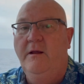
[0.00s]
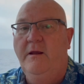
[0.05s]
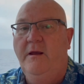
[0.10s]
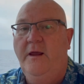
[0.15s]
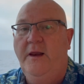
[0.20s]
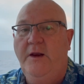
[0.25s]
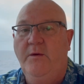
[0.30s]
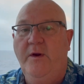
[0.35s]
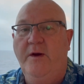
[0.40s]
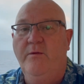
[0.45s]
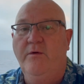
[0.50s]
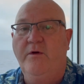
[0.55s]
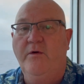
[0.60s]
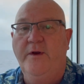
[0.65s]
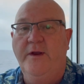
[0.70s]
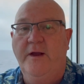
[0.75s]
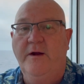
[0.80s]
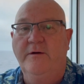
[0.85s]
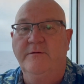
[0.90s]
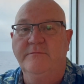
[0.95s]
it. Anyway, we're
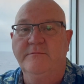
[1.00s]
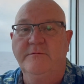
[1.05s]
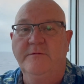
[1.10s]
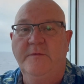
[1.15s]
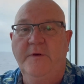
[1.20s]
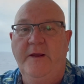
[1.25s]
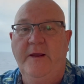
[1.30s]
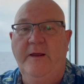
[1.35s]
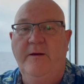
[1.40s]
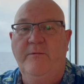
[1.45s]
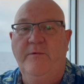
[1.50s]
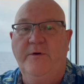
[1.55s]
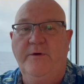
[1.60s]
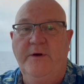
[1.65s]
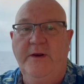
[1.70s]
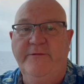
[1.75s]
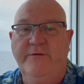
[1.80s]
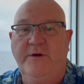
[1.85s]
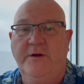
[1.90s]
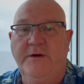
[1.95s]
going out, and we're
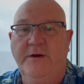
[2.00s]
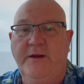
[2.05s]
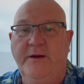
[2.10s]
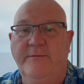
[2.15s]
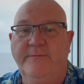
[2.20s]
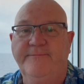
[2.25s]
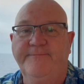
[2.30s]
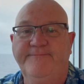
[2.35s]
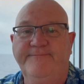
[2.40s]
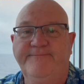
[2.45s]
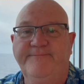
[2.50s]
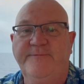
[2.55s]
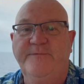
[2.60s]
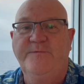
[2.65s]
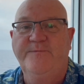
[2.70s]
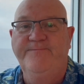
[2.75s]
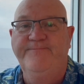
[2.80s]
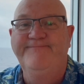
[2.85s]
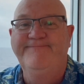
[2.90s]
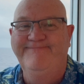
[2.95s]
going to
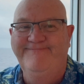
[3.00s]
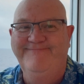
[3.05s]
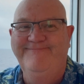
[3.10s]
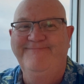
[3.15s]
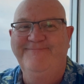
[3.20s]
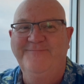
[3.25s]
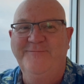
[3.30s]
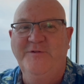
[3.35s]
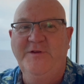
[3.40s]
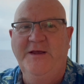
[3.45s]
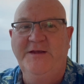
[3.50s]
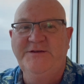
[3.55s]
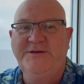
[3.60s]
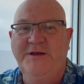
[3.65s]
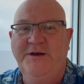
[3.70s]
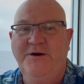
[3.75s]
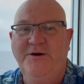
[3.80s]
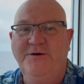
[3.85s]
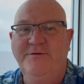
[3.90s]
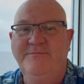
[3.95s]
have a good night. Nice
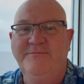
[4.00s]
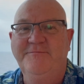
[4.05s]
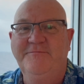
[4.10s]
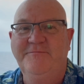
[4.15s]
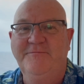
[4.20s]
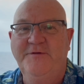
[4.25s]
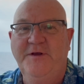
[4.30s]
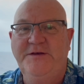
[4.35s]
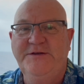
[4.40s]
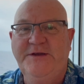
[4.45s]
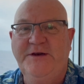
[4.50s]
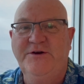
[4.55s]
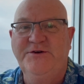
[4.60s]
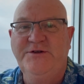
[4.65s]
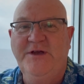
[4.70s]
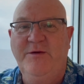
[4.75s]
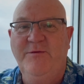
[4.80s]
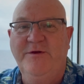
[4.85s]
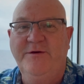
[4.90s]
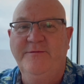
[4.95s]
dinner, nice
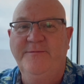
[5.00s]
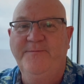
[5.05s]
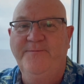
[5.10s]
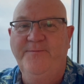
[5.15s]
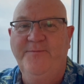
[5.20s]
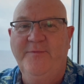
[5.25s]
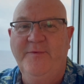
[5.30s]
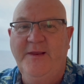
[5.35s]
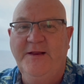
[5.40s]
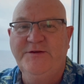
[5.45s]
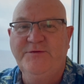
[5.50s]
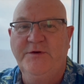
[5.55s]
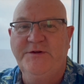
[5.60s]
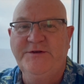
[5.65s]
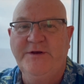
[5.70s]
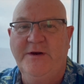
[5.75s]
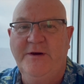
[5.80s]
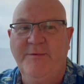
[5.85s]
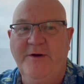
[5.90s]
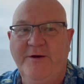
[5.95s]
entertainment. That's what
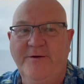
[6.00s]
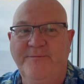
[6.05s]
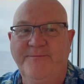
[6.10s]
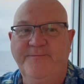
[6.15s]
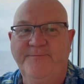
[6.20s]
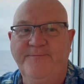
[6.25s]
it's all about.